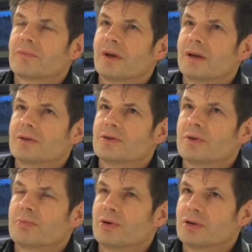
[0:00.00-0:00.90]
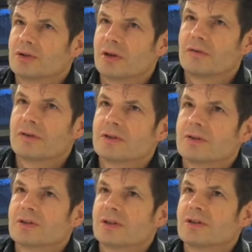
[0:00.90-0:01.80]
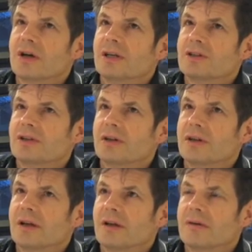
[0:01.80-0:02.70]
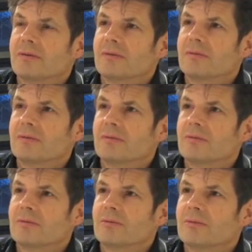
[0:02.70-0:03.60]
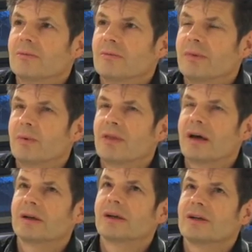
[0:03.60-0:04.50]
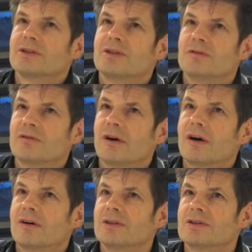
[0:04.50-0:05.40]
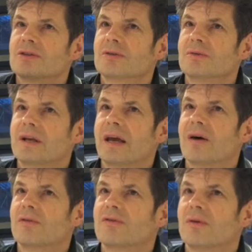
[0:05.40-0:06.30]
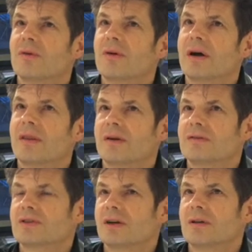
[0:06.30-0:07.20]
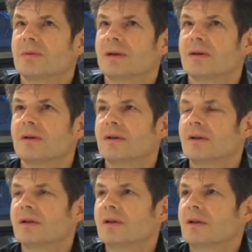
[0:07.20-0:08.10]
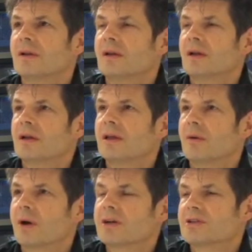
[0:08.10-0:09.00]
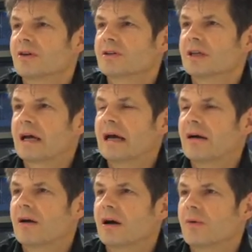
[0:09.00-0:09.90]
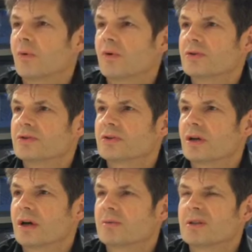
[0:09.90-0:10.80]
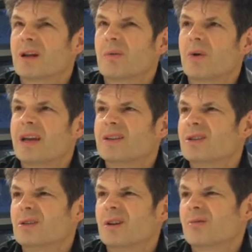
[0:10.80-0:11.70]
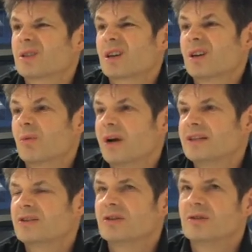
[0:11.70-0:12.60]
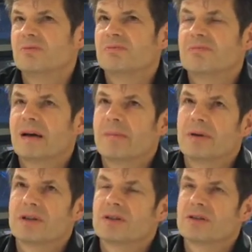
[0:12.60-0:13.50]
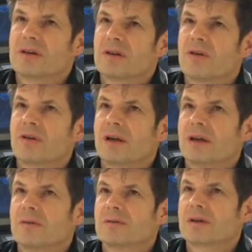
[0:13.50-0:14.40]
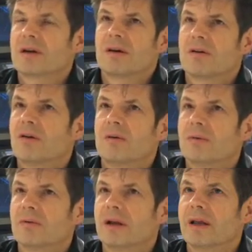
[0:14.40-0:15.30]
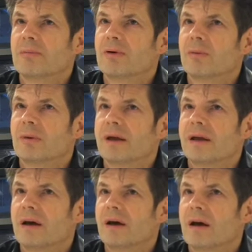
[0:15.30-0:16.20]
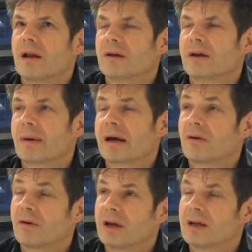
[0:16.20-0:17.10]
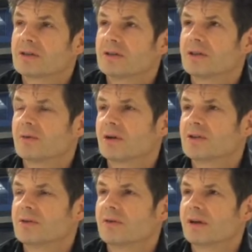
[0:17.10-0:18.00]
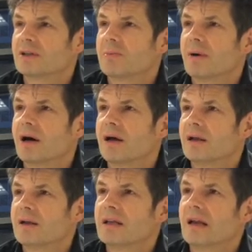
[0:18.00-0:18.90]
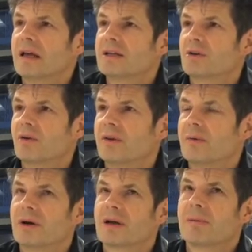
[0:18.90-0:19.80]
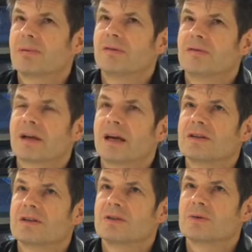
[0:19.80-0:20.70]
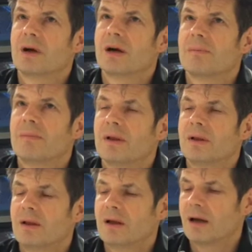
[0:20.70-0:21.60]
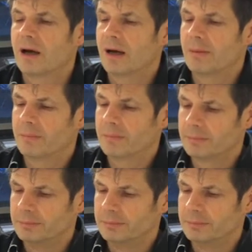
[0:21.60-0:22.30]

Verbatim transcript: and sort of push yourself into a situation and but without going too far is really helpful. And there have certainly been, you know, when I started out, I was I was like way too I was kind of way too ambitious and cocky, and I was kind of horrible really, probably uh, looking back on it, and did one or two things. But you know, later on there were a couple of occasions where um,